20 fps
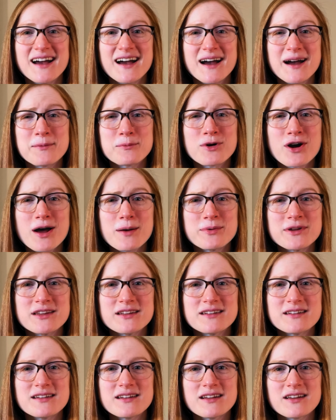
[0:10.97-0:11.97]
I'm
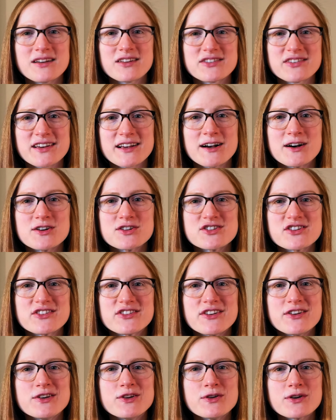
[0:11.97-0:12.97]
Robin, a
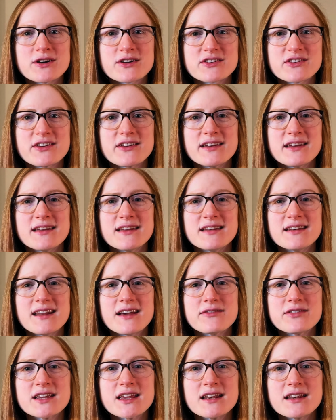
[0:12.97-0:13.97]
psychologist in New York City
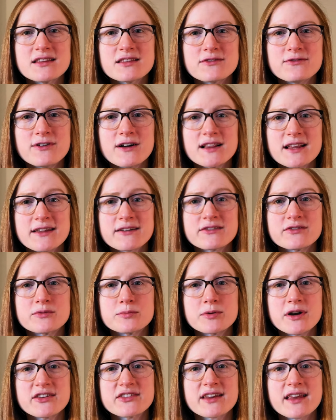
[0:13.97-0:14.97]
navigating the fallout of a
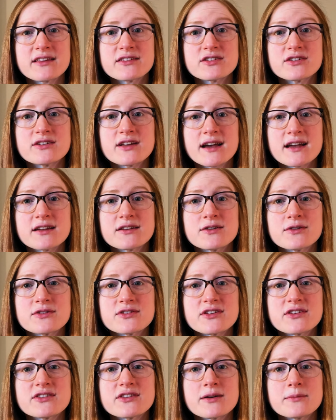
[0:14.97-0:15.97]
breast cancer
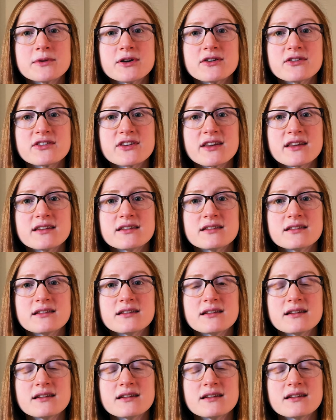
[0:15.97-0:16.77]
diagnosis some years in.